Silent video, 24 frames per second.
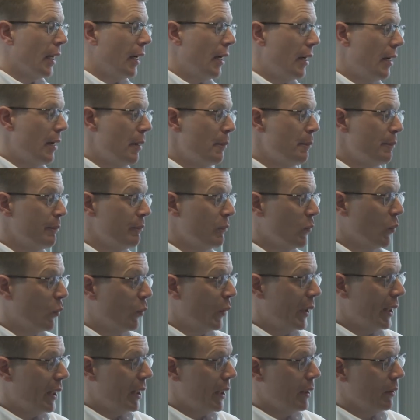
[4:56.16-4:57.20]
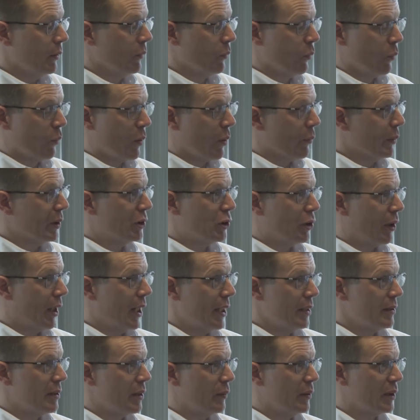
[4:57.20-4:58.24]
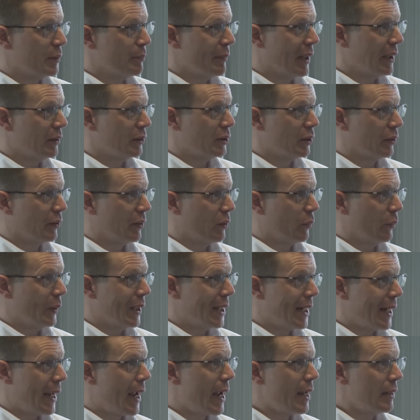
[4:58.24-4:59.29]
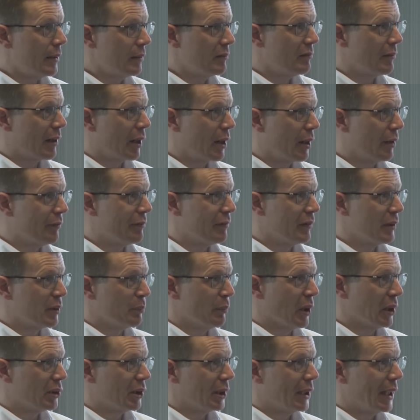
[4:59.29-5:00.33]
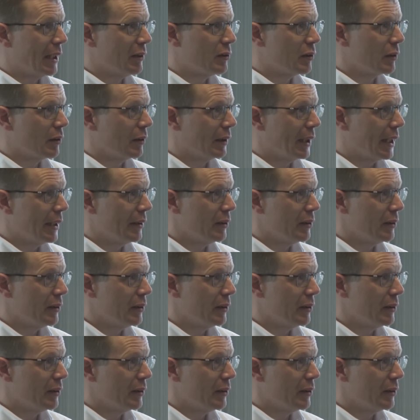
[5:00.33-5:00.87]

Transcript: What we try and do is make sure that we can recover as much electrical